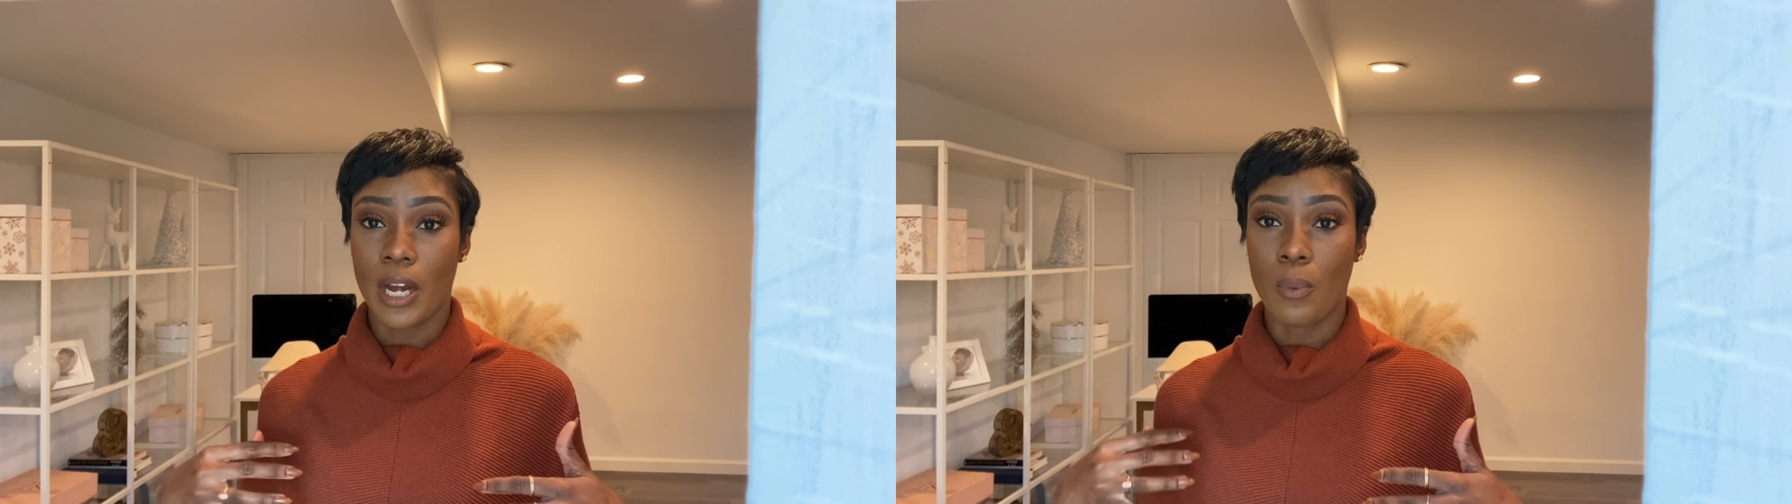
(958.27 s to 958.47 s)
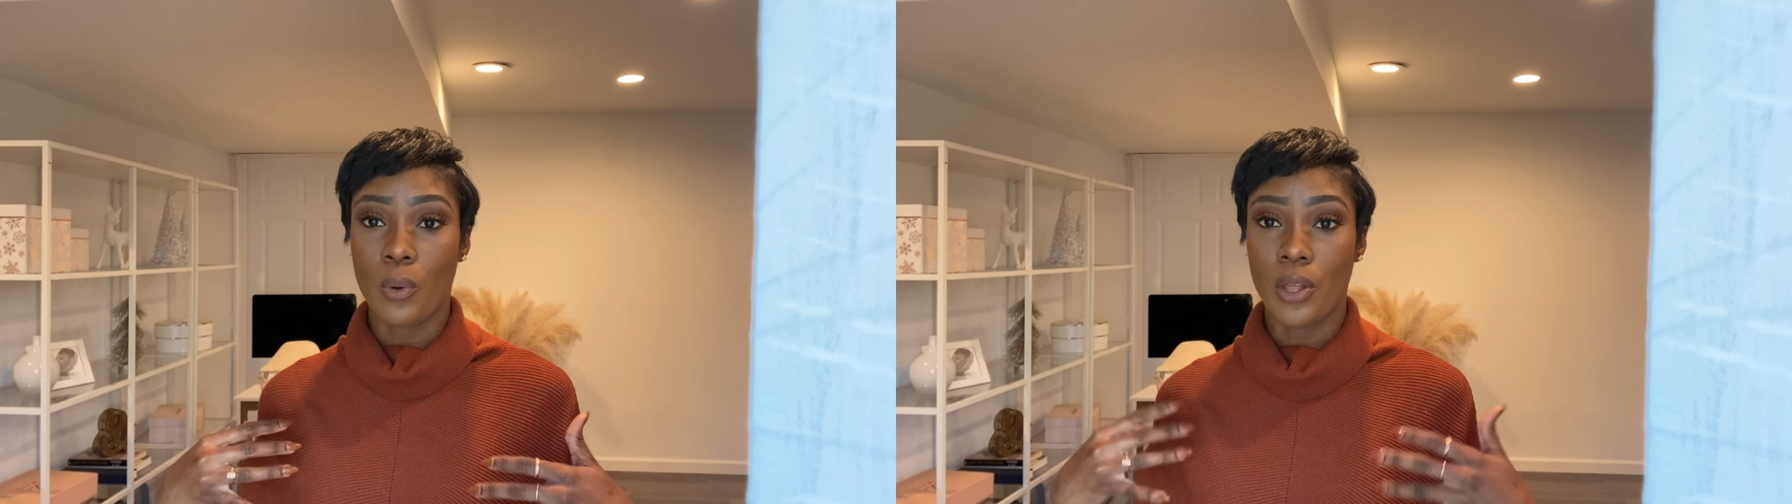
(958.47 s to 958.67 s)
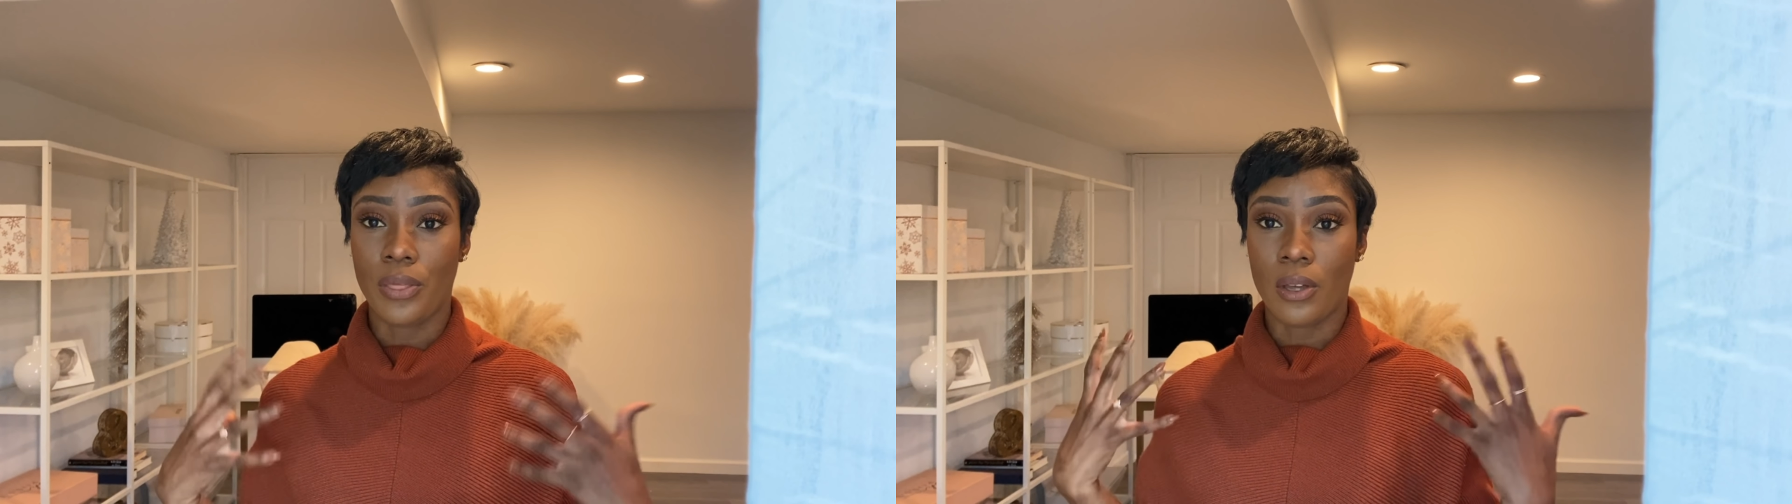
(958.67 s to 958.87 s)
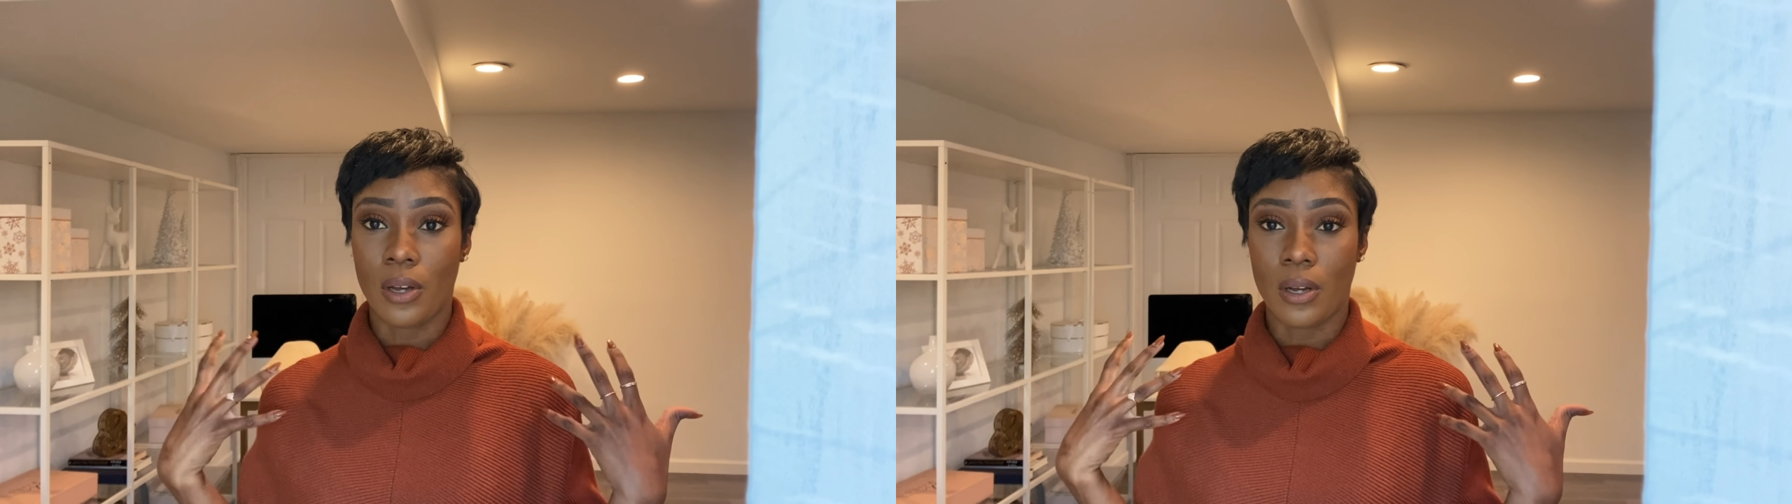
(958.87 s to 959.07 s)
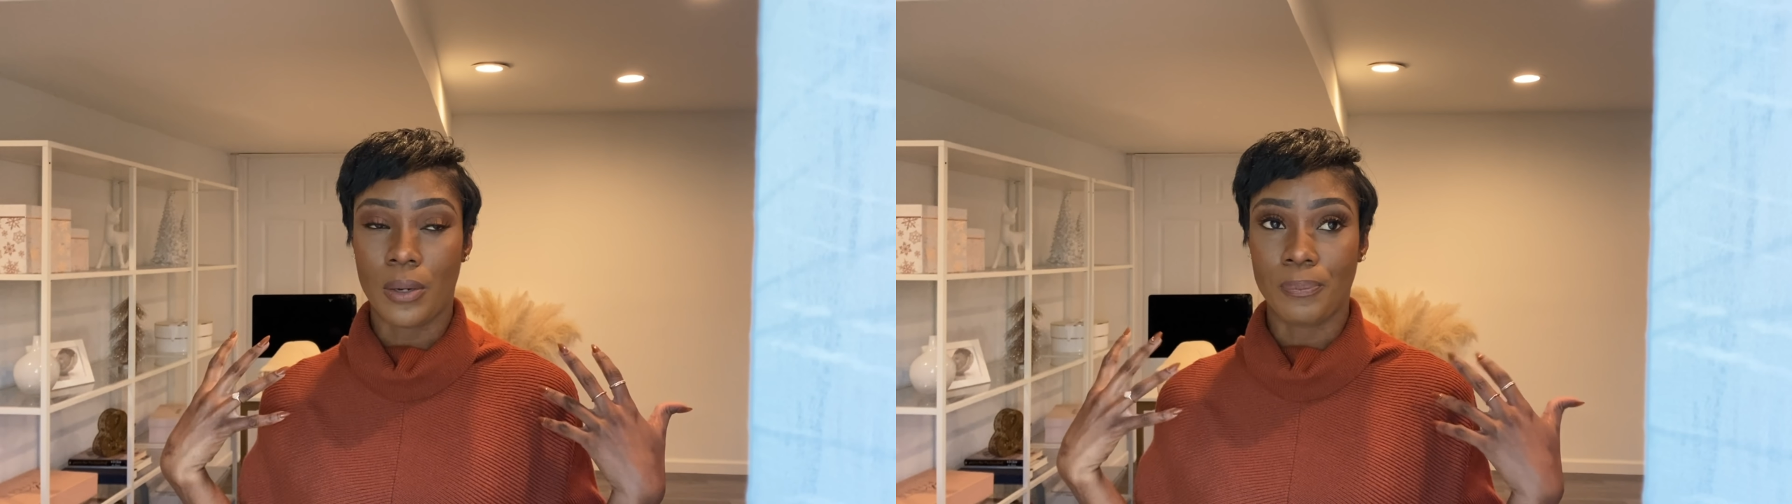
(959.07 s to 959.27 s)
with
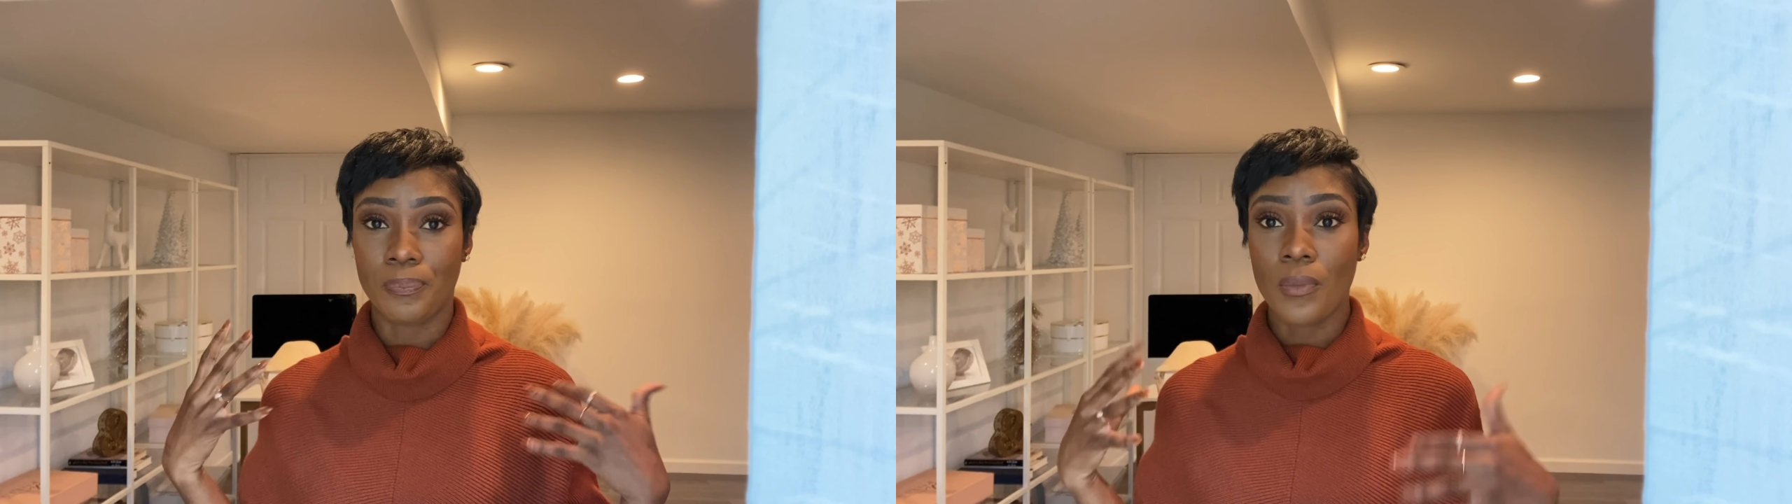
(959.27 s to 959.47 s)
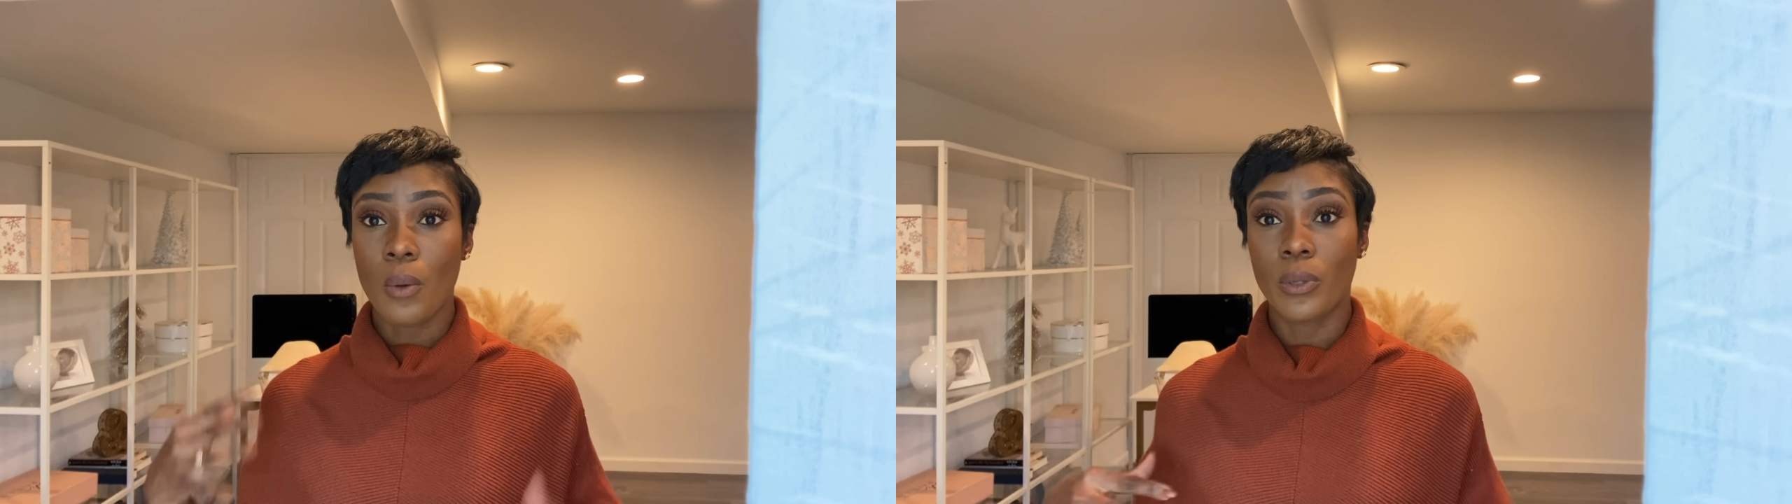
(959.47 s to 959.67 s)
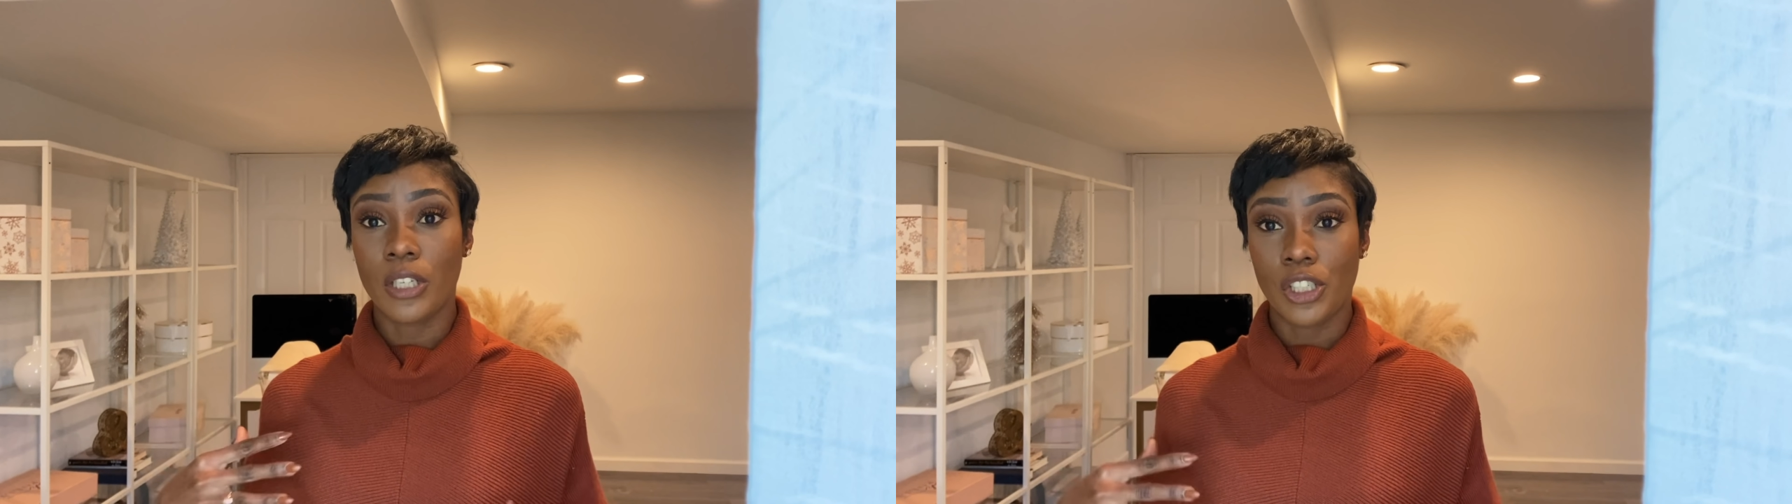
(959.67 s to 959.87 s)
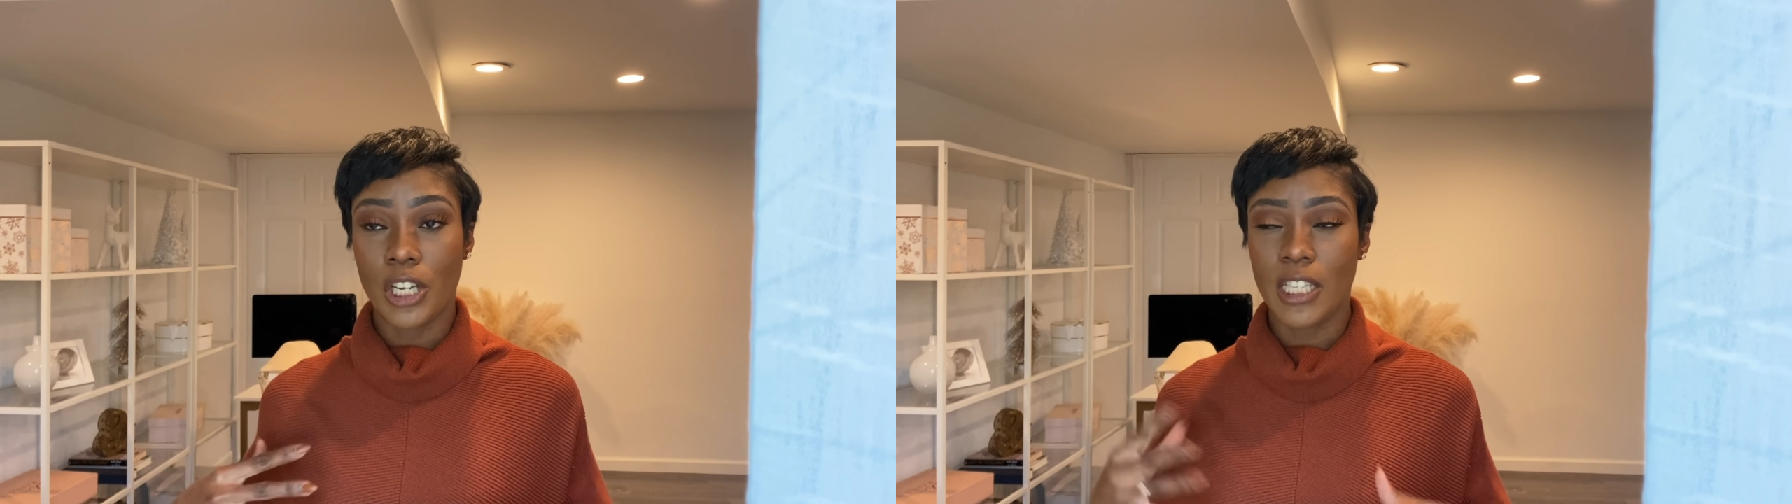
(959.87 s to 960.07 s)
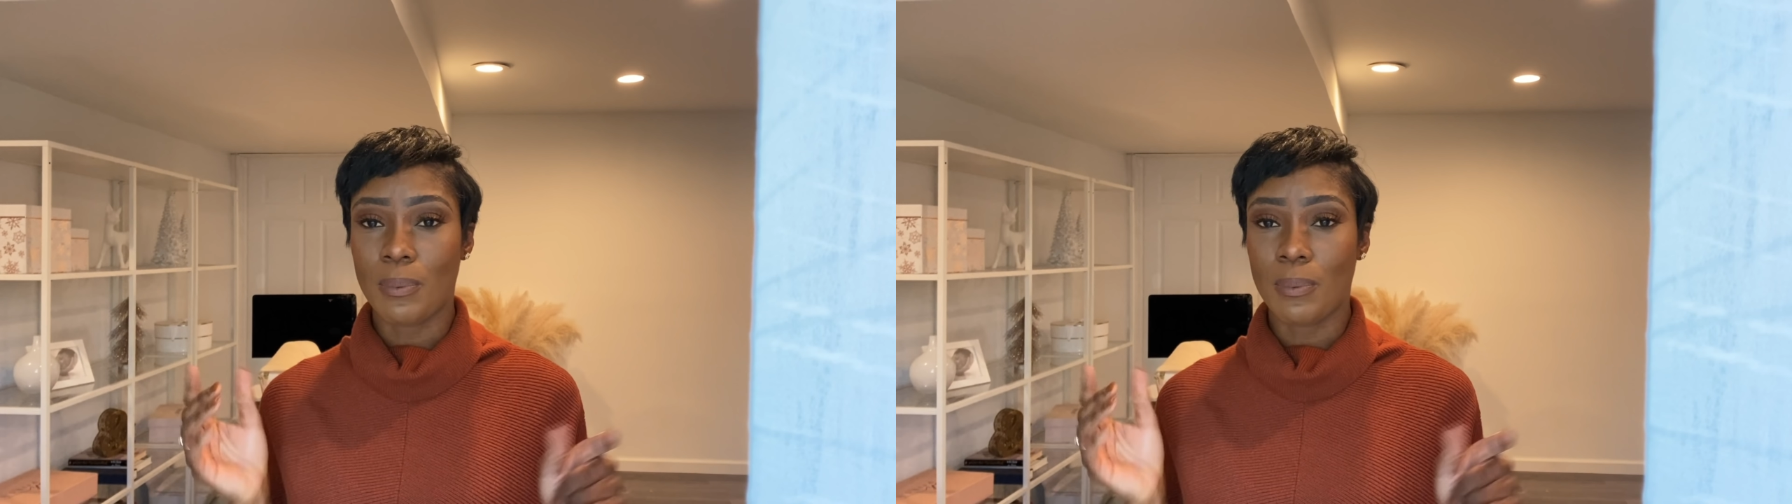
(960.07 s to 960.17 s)
the with the jeans.